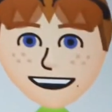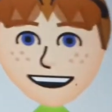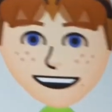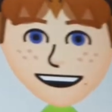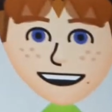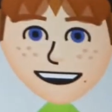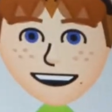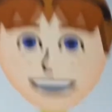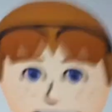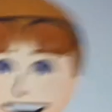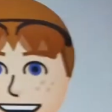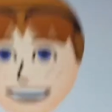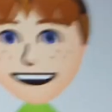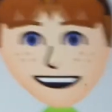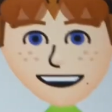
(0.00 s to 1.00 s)
you need
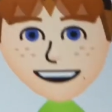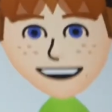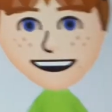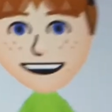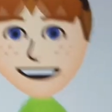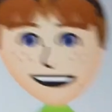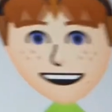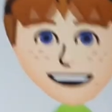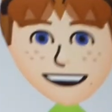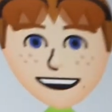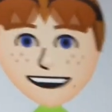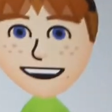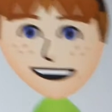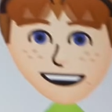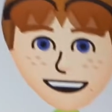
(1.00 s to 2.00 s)
to. And
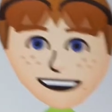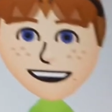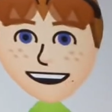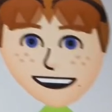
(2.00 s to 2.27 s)
this